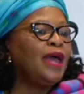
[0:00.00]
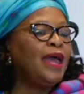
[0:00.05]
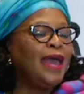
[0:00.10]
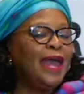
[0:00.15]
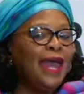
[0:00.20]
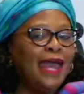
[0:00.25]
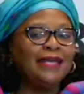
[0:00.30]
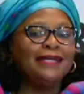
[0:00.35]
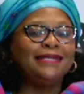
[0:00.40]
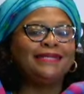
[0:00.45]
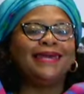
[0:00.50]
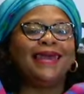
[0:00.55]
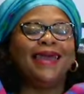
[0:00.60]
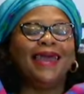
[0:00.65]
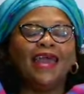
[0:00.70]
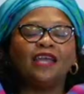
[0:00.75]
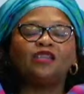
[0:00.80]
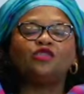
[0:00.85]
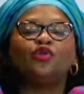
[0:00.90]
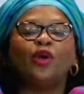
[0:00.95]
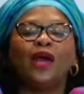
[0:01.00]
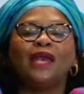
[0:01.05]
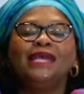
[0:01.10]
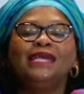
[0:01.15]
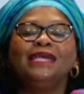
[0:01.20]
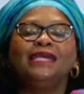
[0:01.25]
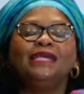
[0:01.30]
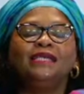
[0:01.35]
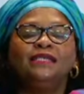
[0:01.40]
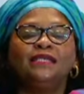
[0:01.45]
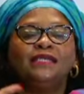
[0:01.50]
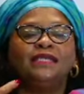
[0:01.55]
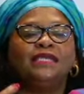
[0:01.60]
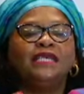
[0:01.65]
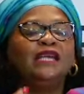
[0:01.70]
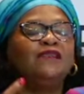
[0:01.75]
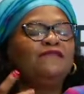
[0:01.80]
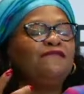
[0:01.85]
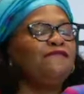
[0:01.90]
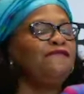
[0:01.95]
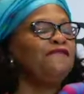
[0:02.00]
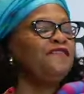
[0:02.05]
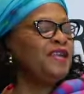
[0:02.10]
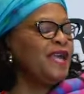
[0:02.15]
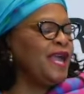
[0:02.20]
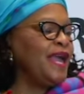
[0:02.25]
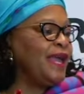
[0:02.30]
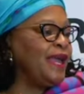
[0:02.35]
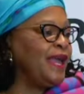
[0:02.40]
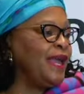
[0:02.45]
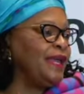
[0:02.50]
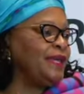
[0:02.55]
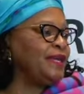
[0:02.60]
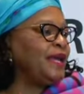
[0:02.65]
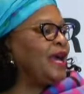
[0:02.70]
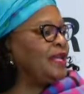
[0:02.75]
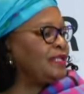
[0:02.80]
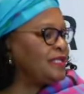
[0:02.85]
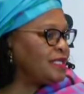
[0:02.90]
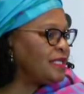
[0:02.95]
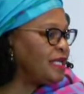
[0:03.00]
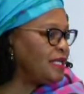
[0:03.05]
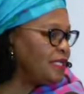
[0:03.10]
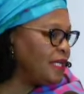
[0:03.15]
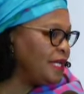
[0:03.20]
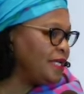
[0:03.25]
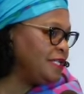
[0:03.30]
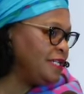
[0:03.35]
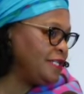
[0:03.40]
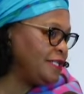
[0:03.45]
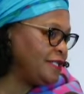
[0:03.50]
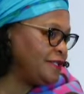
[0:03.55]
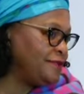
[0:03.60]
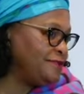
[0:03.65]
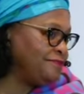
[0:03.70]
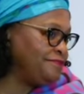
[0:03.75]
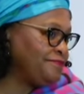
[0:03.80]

and actually instill fear and uncertainty.